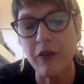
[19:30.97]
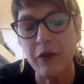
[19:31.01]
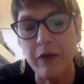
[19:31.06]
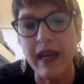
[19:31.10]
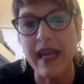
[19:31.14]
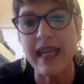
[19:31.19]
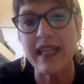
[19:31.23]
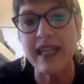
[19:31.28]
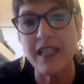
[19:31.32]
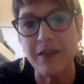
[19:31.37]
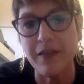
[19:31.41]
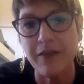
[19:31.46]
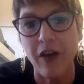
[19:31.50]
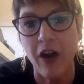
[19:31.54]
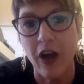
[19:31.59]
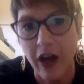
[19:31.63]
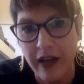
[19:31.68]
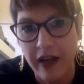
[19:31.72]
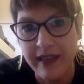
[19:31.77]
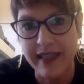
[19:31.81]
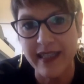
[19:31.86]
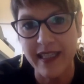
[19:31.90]
creative
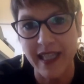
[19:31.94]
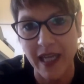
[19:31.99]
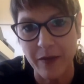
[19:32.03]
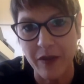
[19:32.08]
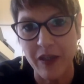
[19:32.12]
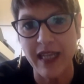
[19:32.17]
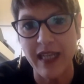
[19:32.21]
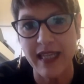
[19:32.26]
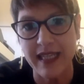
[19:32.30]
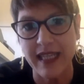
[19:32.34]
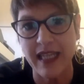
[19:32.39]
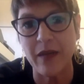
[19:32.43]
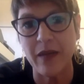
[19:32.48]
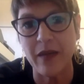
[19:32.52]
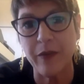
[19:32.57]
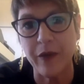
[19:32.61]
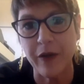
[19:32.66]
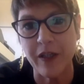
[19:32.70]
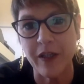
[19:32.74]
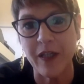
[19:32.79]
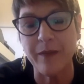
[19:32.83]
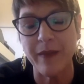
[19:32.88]
arts subjects in a
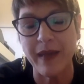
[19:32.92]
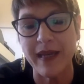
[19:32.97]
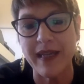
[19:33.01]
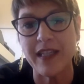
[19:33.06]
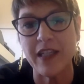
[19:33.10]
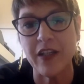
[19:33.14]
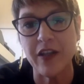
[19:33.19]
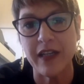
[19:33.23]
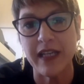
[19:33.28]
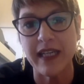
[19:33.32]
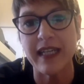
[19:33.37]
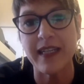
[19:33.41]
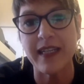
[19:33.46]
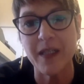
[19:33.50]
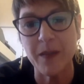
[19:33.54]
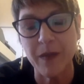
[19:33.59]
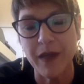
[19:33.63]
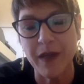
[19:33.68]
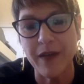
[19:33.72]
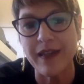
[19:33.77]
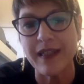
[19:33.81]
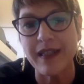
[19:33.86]
project based learning
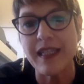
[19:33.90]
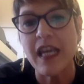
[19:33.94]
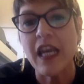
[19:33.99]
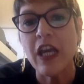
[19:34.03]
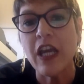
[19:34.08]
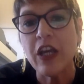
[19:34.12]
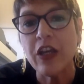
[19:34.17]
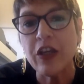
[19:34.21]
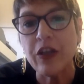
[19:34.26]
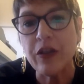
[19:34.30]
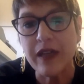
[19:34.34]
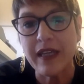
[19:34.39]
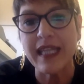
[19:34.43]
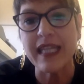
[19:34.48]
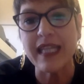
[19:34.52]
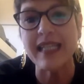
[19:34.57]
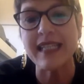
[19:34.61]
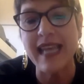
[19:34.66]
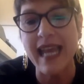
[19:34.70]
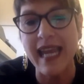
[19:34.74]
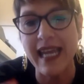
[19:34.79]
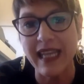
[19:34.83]
experience, you can
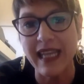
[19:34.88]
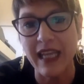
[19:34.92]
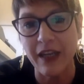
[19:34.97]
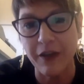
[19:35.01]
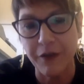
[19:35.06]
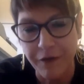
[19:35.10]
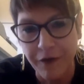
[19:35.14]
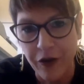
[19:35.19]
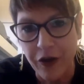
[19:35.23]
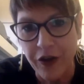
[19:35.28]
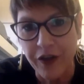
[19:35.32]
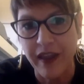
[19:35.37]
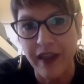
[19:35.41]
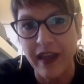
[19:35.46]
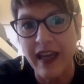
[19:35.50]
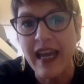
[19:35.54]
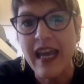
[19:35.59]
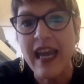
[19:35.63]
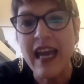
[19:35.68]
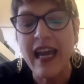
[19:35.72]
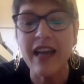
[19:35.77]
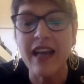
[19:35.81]
then take that
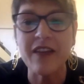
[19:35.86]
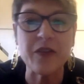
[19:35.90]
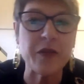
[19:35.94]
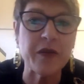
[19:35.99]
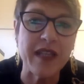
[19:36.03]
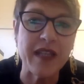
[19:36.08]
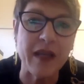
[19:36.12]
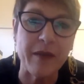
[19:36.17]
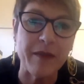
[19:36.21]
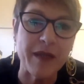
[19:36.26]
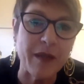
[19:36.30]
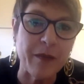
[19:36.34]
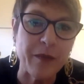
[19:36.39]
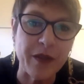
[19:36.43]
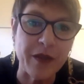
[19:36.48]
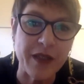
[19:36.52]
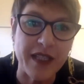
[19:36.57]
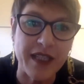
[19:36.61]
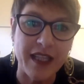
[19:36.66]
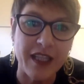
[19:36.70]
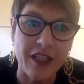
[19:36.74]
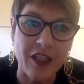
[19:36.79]
further. I saw somebody
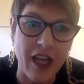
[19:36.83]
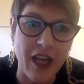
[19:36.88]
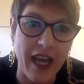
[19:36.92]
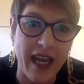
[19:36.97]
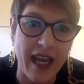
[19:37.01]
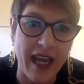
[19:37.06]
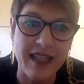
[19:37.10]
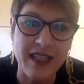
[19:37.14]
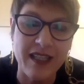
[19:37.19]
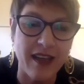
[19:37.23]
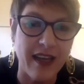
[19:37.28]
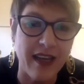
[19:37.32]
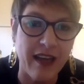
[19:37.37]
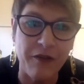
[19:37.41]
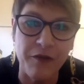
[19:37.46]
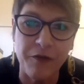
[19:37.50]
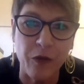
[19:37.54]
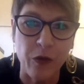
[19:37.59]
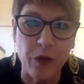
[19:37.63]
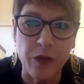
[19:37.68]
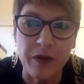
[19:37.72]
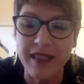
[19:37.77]
put in the chat
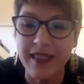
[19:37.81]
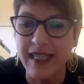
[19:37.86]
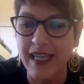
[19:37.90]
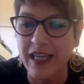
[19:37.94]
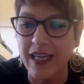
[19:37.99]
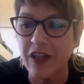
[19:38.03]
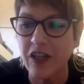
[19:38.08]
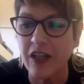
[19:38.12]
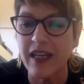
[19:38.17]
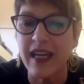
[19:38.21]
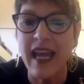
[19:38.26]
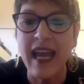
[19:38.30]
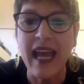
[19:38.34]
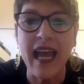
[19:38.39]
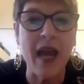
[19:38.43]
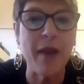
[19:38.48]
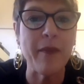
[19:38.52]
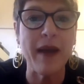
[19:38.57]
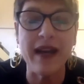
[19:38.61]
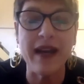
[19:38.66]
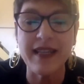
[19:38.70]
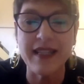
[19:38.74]
in Vaughan's session
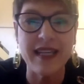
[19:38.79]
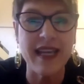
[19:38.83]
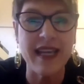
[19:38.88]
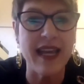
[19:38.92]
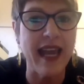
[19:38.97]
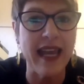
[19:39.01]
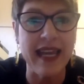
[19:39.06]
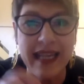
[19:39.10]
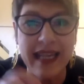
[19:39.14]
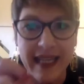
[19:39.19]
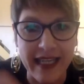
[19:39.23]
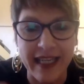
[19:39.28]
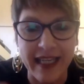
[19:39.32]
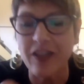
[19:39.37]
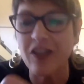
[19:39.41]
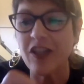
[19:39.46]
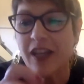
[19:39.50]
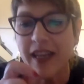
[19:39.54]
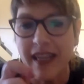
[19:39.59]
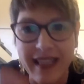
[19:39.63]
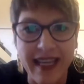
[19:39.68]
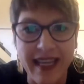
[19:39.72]
about
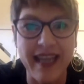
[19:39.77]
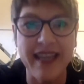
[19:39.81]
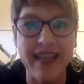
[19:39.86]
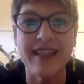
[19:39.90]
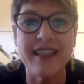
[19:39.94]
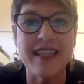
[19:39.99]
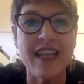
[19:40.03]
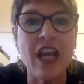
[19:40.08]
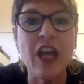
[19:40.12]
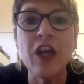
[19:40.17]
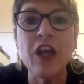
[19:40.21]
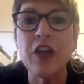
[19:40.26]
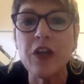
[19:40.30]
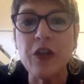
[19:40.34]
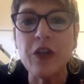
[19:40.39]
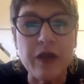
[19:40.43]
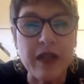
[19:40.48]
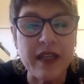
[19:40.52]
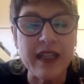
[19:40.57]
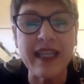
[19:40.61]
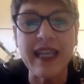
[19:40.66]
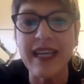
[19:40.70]
English. Yes,
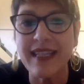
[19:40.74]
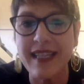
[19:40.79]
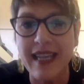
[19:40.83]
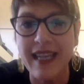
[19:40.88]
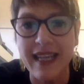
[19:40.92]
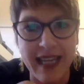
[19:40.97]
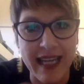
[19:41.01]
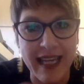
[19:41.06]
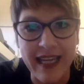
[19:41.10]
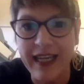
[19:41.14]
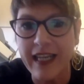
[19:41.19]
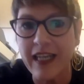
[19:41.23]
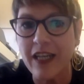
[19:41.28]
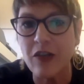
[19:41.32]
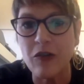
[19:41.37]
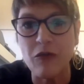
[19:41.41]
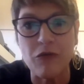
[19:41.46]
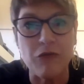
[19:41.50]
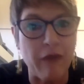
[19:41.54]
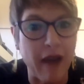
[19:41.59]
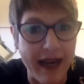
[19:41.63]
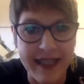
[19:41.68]
you can get an
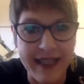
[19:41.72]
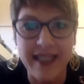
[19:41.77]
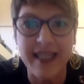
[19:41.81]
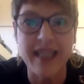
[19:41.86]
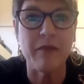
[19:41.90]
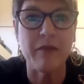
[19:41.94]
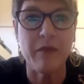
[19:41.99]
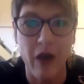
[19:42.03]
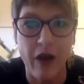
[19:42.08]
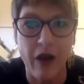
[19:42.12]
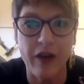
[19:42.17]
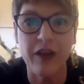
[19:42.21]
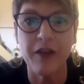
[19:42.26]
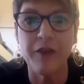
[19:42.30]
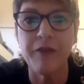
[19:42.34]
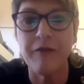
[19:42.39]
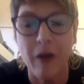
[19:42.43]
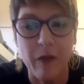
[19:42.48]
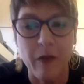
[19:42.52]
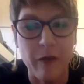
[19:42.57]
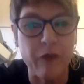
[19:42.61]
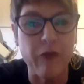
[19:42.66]
English writing mark
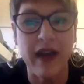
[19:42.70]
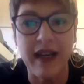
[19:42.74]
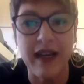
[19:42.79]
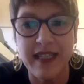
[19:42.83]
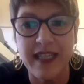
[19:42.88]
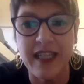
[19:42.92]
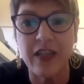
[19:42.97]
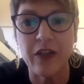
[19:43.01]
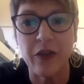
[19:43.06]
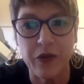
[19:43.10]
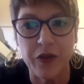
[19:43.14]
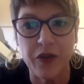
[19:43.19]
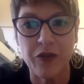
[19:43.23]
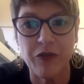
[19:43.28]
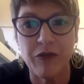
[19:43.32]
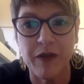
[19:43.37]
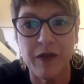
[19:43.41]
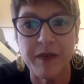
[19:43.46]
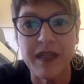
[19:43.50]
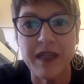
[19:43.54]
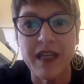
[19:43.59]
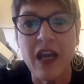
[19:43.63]
from writing your
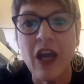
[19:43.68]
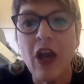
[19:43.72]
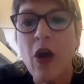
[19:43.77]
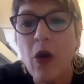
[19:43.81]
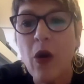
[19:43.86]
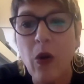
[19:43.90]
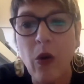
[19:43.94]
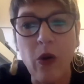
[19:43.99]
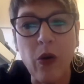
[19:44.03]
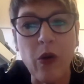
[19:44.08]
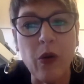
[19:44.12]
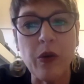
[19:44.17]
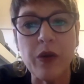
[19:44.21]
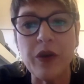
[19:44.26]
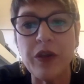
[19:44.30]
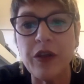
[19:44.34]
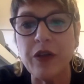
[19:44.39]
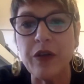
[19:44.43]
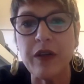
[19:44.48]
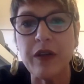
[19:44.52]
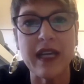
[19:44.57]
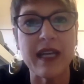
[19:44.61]
script, or
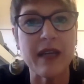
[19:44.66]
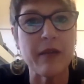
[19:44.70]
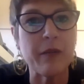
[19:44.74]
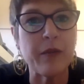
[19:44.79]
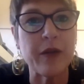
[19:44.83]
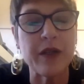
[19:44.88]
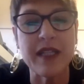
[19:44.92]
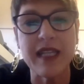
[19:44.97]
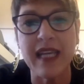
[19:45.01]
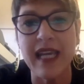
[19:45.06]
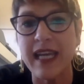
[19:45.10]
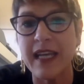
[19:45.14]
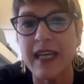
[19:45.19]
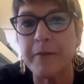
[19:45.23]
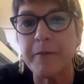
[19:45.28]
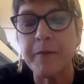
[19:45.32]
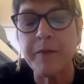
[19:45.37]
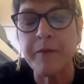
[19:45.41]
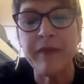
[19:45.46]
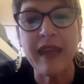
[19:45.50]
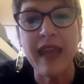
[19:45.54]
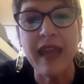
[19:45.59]
you can put
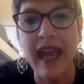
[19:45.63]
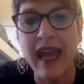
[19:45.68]
in